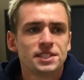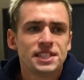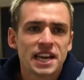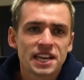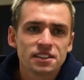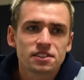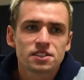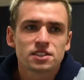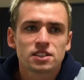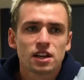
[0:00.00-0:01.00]

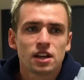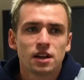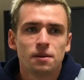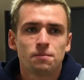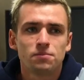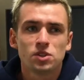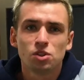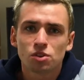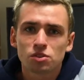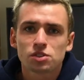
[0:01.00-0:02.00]
dates,
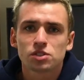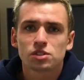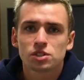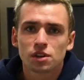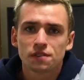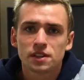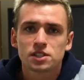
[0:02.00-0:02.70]
nuts and stuff in.